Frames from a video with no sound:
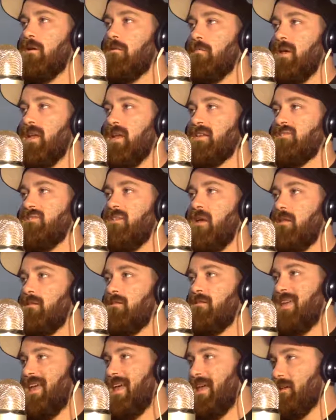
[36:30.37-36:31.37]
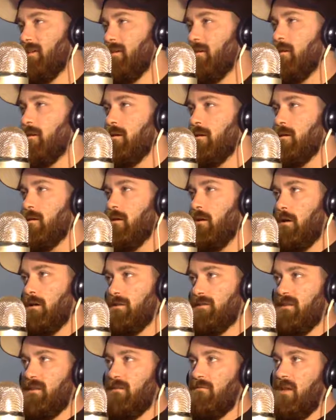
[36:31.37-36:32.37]
Paige Van Zandt,
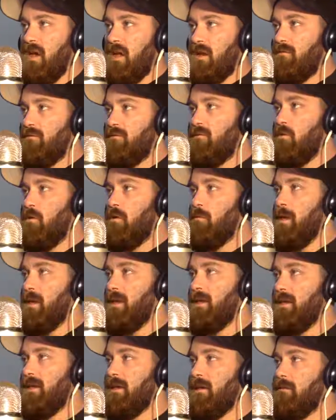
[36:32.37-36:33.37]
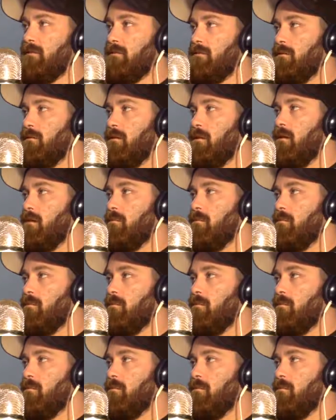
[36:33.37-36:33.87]
Austin Vanderford, making his